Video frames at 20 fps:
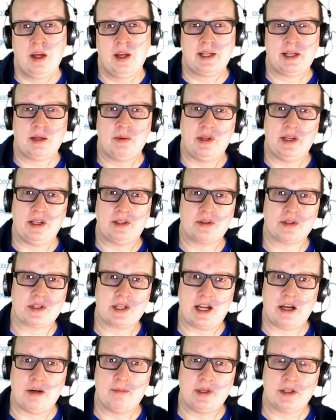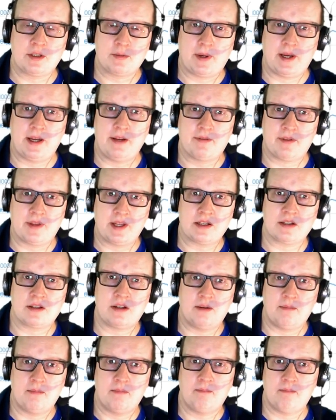Now, it does allow me to pay for things
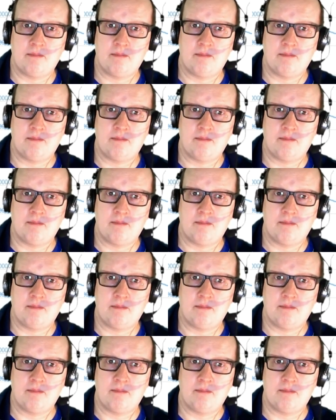like